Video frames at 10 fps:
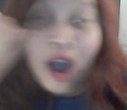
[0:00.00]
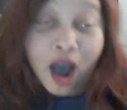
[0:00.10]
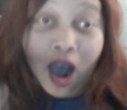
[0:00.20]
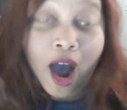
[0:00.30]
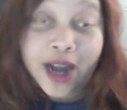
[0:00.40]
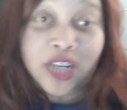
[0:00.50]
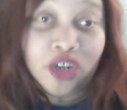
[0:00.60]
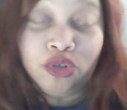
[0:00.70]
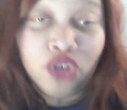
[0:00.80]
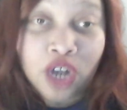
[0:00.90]
on each
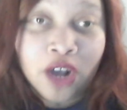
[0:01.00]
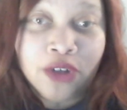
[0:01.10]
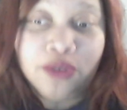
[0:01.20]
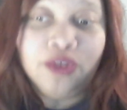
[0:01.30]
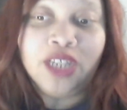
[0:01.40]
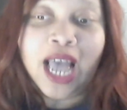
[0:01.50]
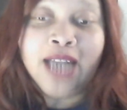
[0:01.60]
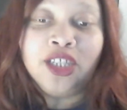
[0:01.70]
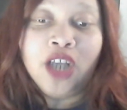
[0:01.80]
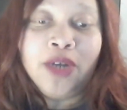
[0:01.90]
other's shows
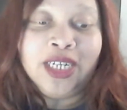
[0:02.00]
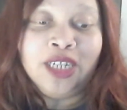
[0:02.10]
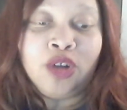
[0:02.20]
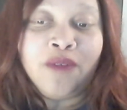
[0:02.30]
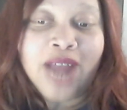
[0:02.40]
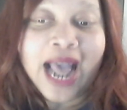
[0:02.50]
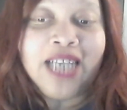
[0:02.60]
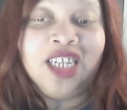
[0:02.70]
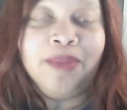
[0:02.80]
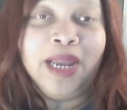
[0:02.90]
and so it's just sort of
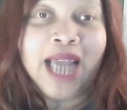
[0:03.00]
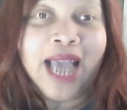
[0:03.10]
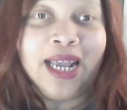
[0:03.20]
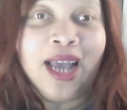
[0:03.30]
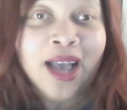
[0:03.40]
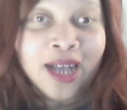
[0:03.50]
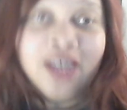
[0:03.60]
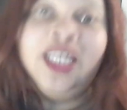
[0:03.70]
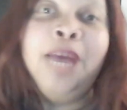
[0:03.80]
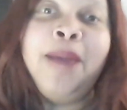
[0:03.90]
nice to be like
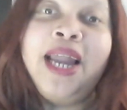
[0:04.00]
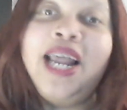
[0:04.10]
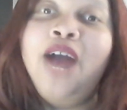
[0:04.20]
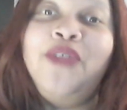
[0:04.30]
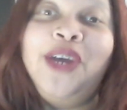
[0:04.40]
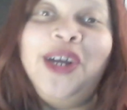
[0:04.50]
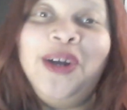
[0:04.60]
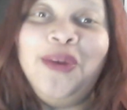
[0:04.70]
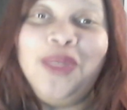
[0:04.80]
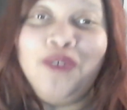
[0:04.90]
somebody out
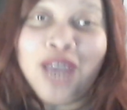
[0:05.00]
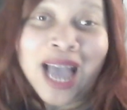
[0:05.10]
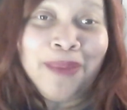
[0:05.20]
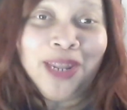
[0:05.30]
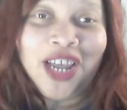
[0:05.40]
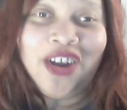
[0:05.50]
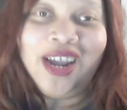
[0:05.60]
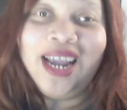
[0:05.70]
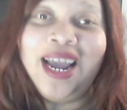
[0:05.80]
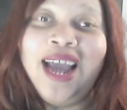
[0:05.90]
there with the
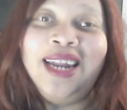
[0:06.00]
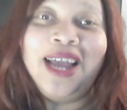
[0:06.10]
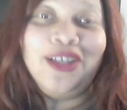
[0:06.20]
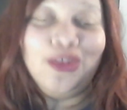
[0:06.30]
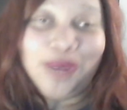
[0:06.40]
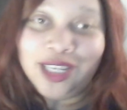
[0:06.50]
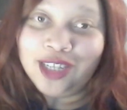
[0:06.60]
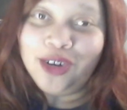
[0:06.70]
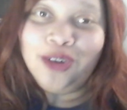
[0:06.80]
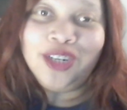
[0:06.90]
vocabulary and like the
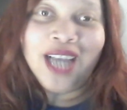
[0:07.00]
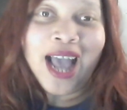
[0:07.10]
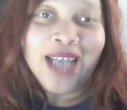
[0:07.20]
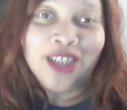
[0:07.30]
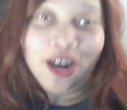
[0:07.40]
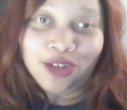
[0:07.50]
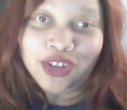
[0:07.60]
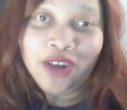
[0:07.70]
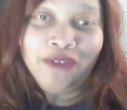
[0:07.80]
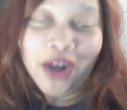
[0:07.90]
research has
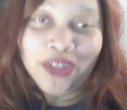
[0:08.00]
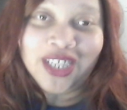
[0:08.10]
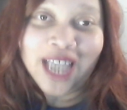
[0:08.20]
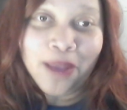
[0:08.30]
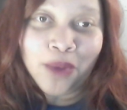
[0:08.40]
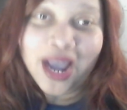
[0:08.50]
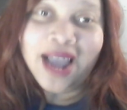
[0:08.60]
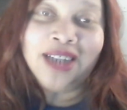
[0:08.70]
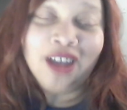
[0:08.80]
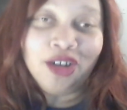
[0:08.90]
also felt the same way
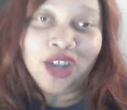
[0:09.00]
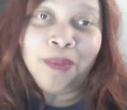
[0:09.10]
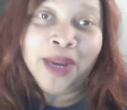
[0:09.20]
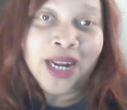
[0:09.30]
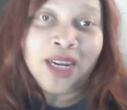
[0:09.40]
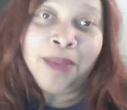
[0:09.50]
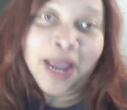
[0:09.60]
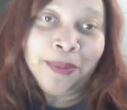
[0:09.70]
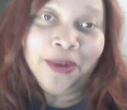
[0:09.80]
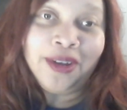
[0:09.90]
and has also put it to
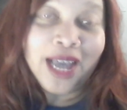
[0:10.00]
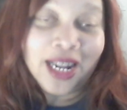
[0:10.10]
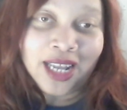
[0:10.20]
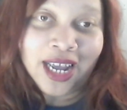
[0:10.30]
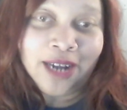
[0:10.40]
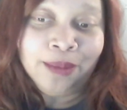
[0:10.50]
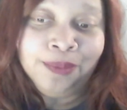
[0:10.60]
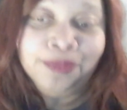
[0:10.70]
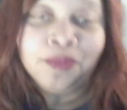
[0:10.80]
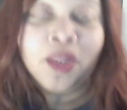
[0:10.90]
paper yet again.
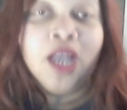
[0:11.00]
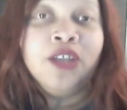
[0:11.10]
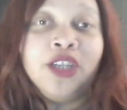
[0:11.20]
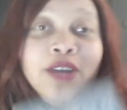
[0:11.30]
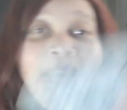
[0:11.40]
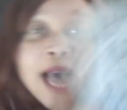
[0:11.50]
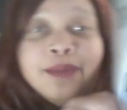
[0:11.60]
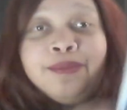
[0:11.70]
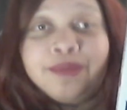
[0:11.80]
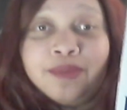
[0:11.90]
So yeah,
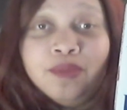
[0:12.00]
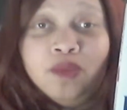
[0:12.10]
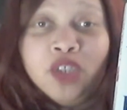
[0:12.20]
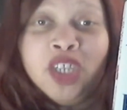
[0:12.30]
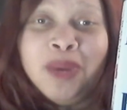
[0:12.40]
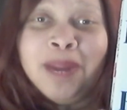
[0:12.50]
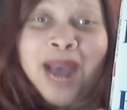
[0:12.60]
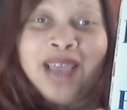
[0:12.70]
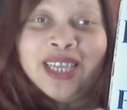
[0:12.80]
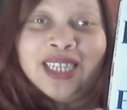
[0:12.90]
you want to
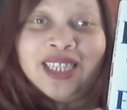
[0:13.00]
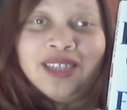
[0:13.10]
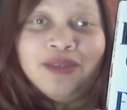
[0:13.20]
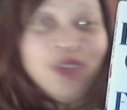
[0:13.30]
buy this, you